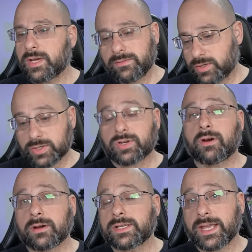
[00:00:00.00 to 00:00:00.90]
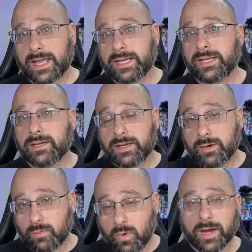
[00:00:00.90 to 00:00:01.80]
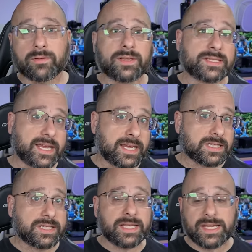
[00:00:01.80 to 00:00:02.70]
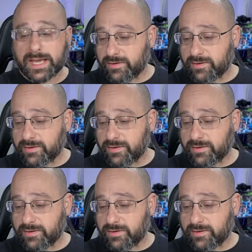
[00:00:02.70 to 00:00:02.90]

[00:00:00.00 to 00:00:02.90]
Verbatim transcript: There just aren't any wireless HD